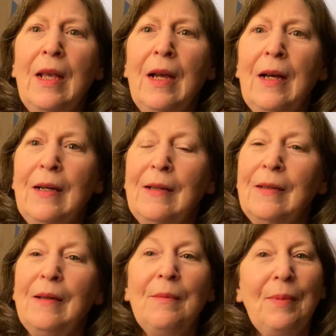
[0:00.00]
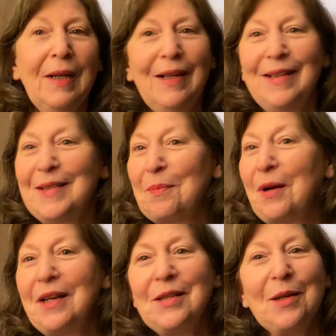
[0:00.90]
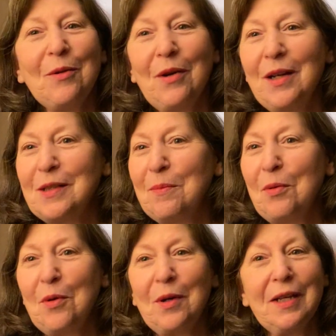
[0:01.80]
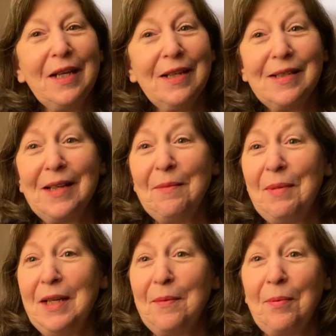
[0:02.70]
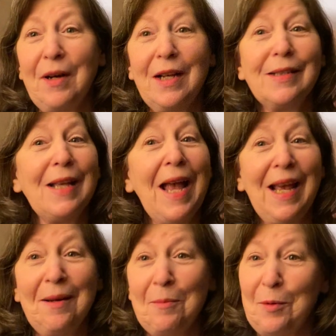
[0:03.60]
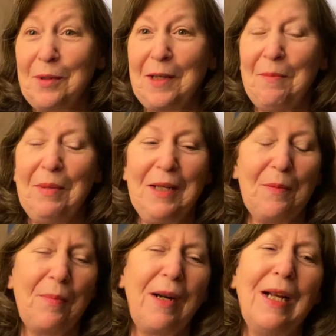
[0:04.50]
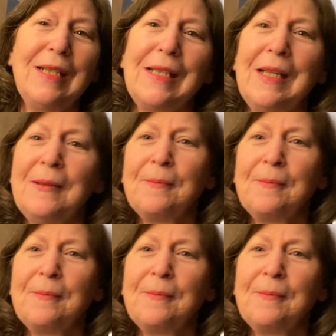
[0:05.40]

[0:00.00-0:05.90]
Uh, but depression across the board, kids can be depressed, animals can be depressed